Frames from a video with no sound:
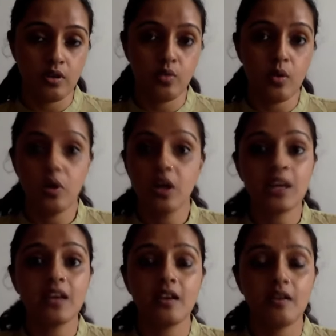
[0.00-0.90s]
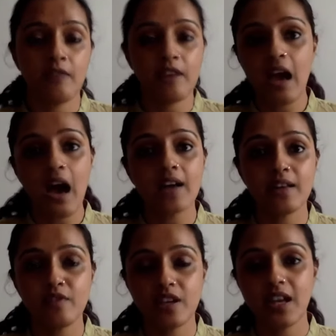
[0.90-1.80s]
working very hard
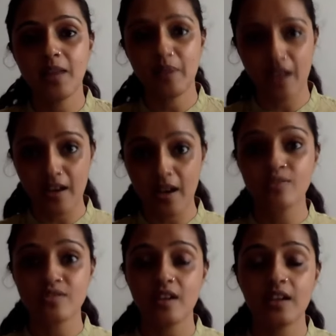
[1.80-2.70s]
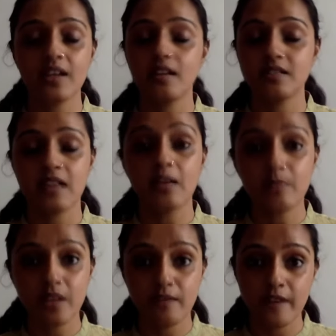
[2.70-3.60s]
every day but are now struggling at
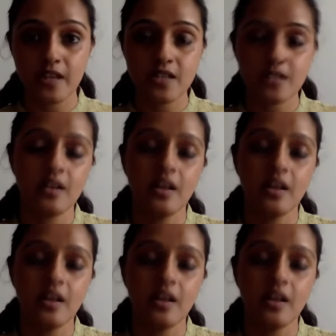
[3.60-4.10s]
terrible inflation,